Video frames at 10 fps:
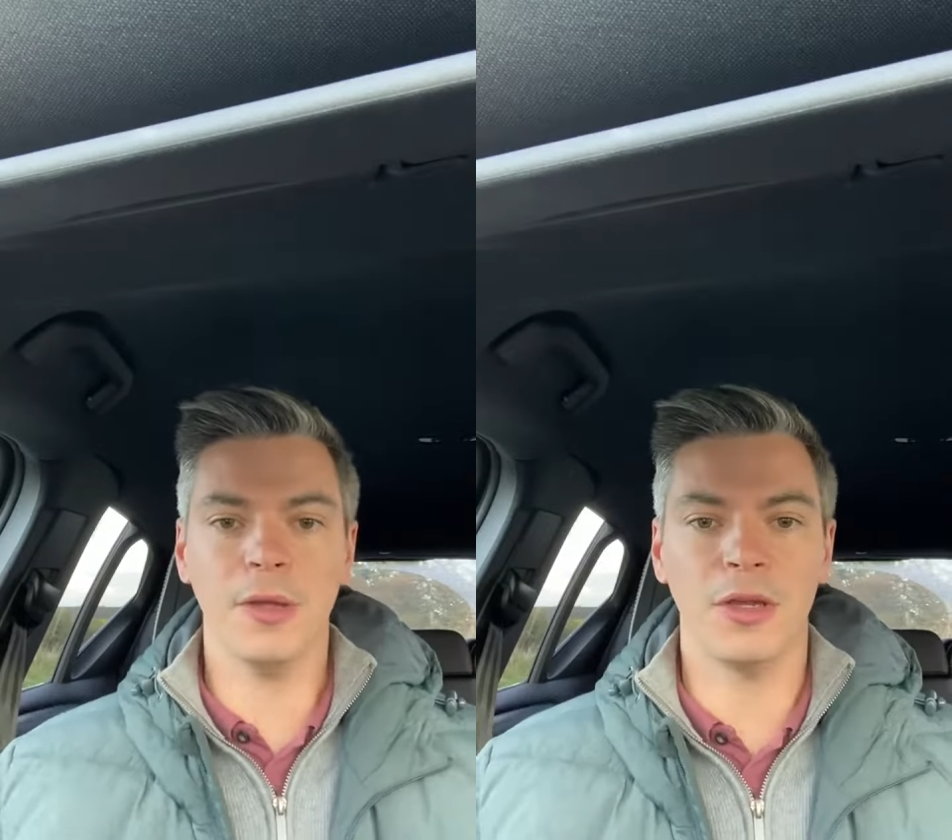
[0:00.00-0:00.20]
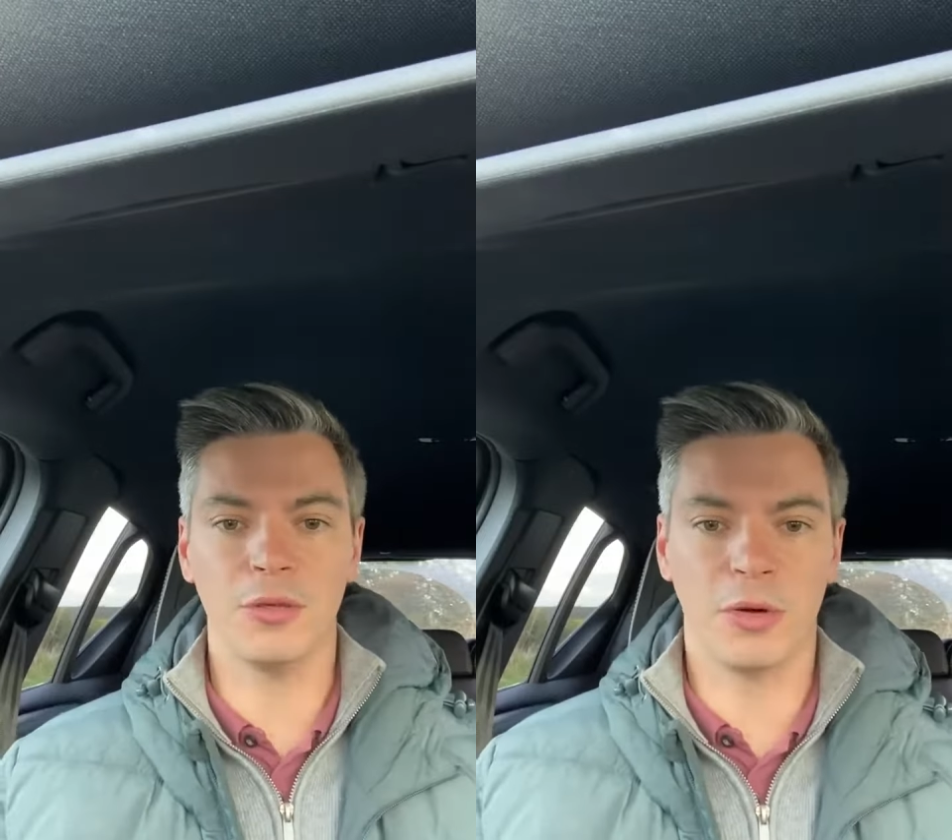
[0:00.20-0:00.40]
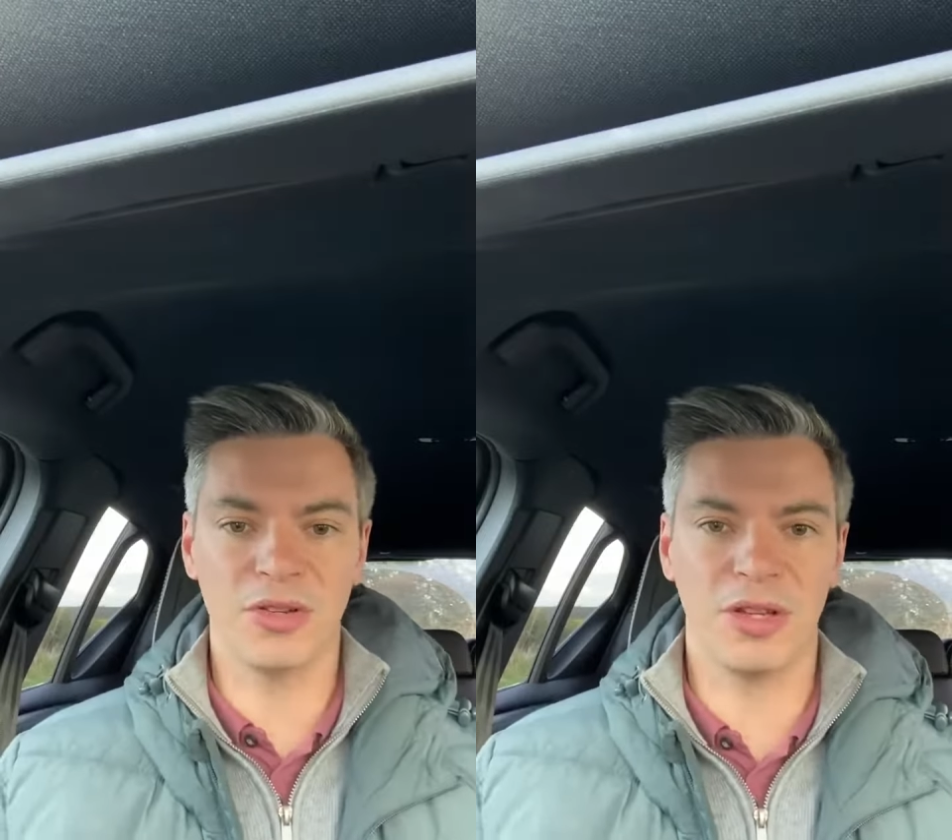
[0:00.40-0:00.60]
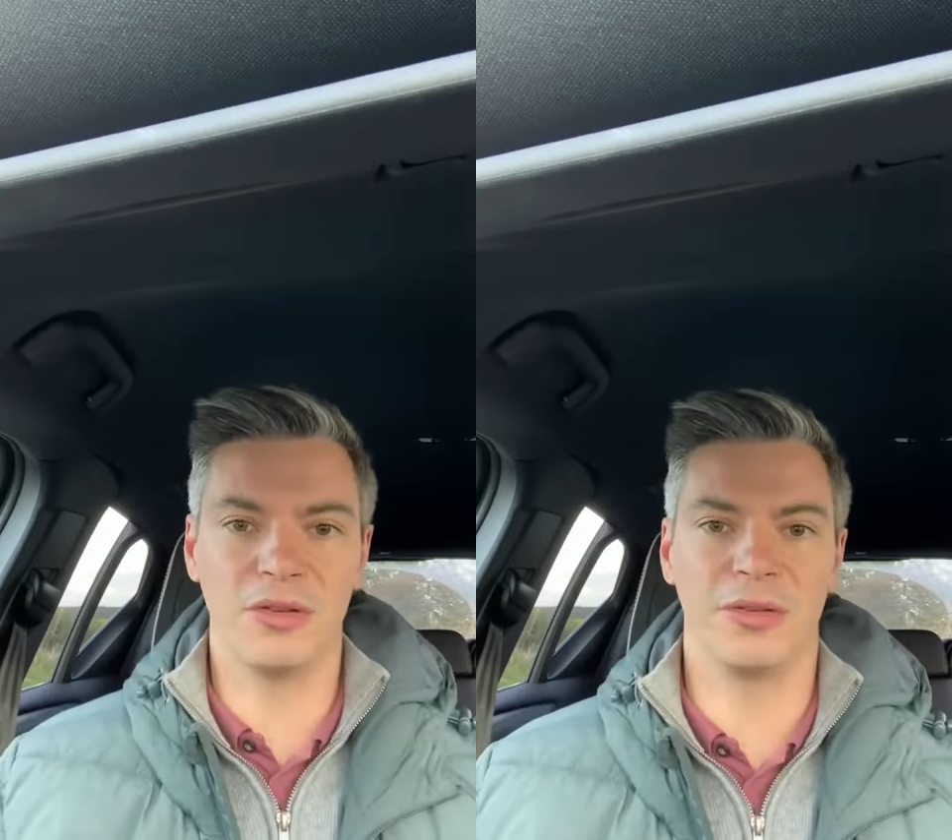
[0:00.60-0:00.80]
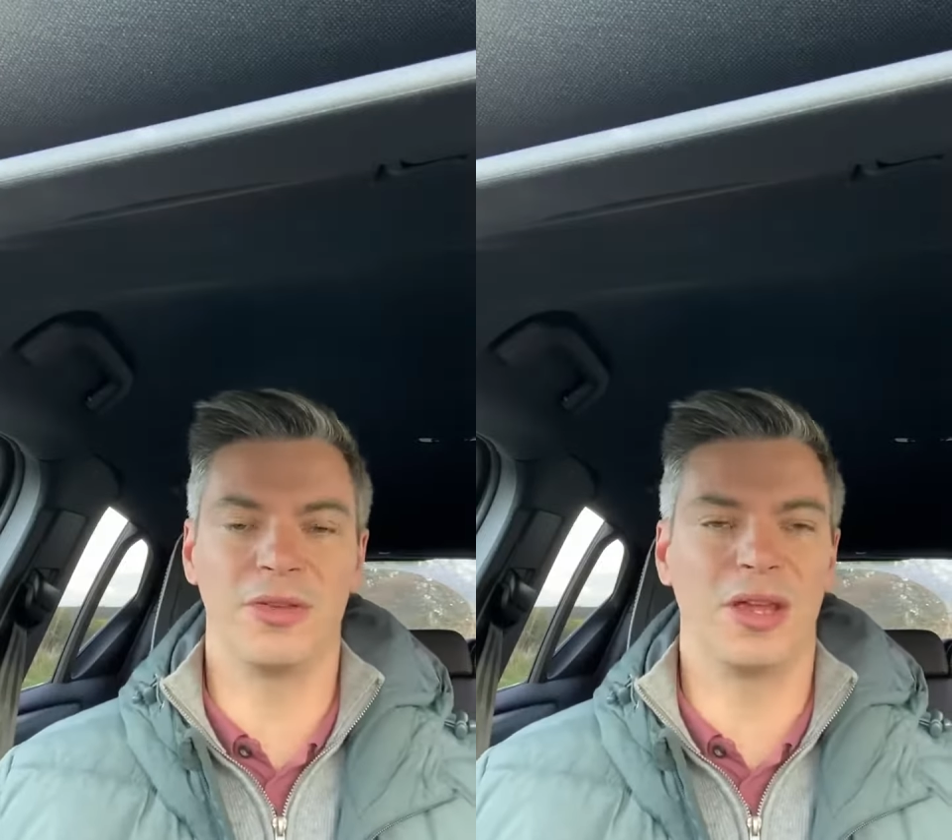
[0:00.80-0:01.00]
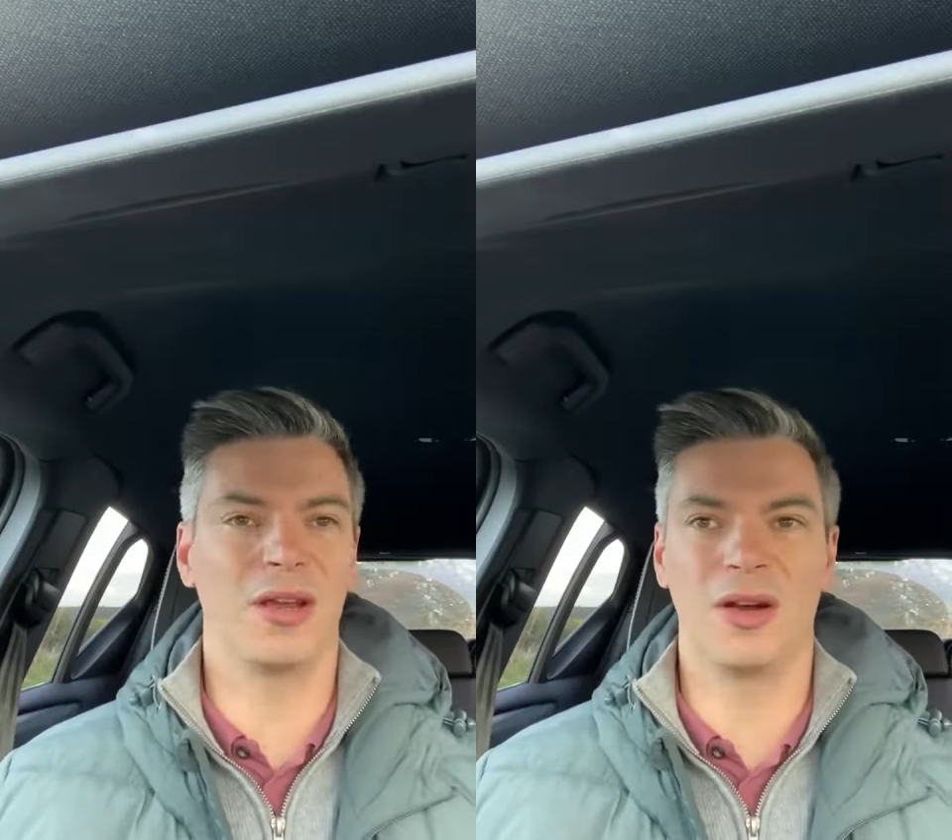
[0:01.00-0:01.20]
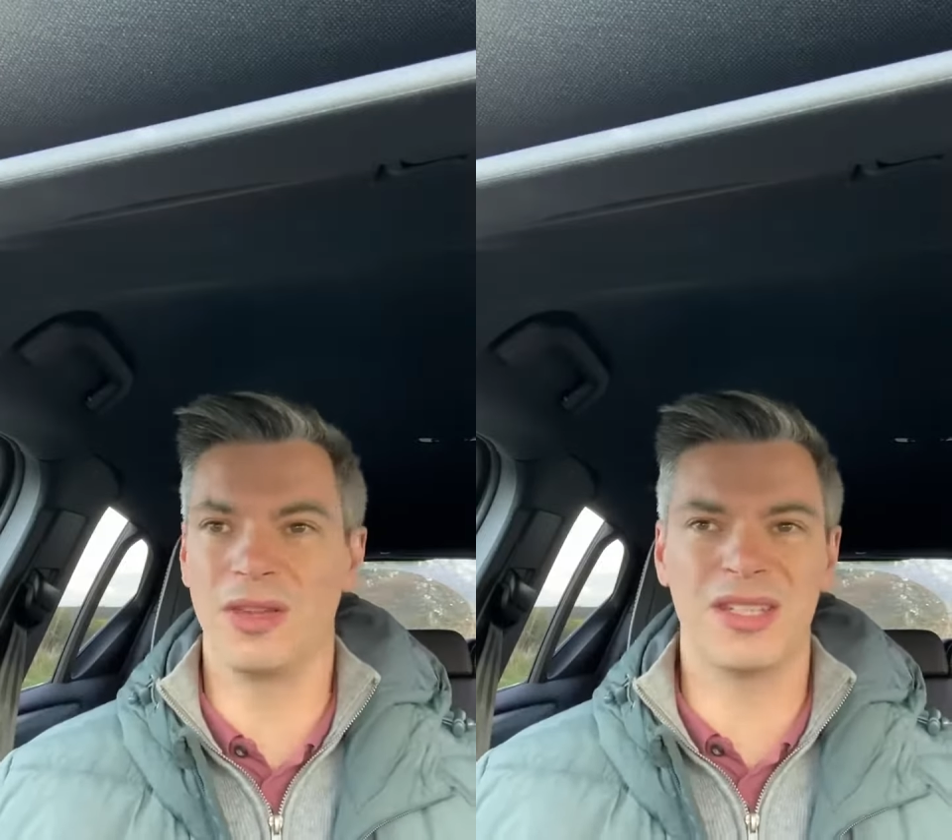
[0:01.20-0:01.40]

is watching this who's thinking, oh,